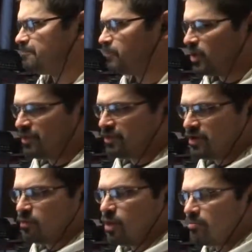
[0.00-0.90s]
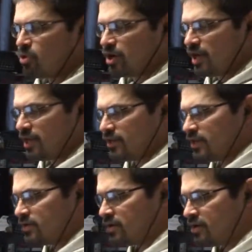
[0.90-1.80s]
with the 1.8
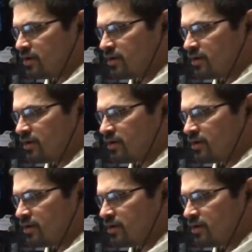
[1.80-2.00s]
liter